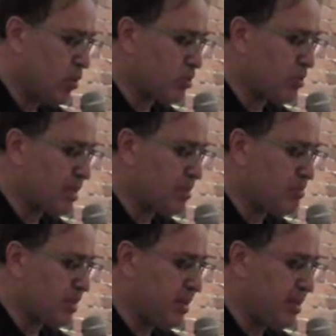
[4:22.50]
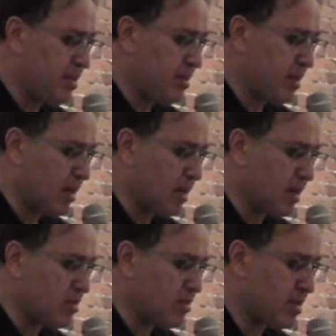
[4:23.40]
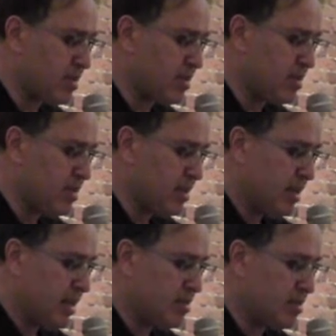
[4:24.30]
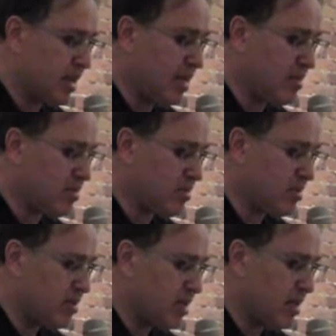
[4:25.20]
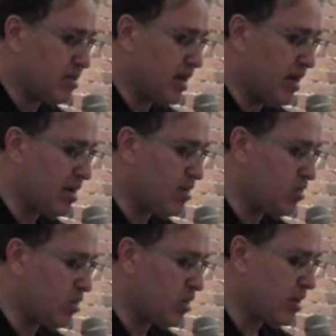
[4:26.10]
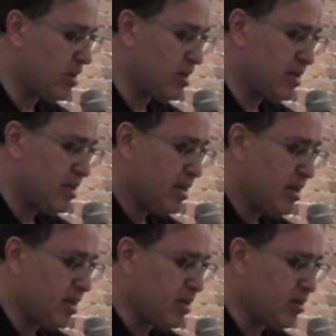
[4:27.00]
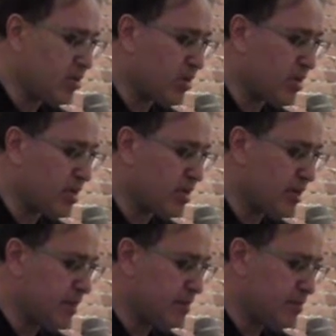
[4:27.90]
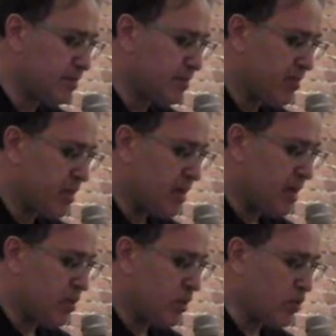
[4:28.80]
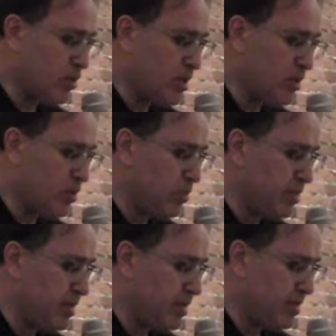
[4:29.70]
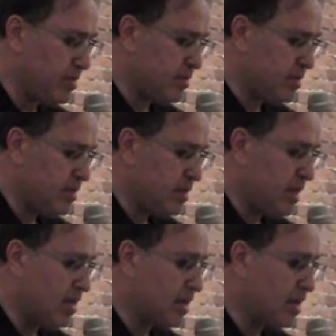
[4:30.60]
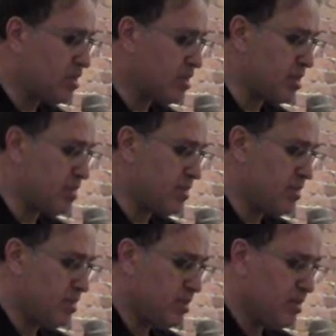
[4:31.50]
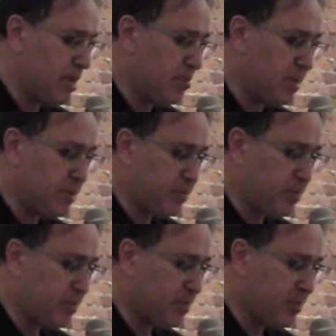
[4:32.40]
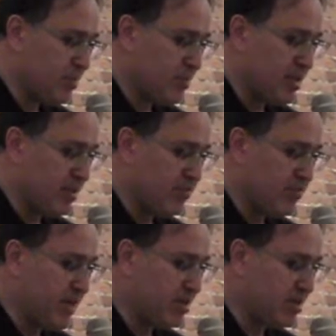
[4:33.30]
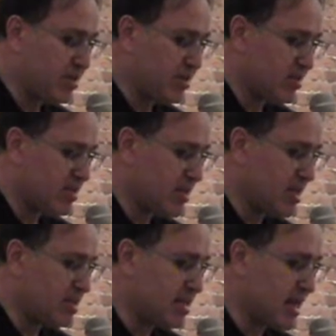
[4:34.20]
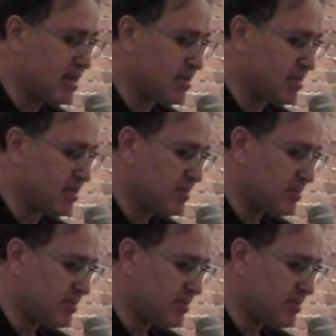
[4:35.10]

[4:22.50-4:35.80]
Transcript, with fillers: What will it be? A country, a state, a territory, an authority? And what will you be? A nation, a people, a faith, a sect,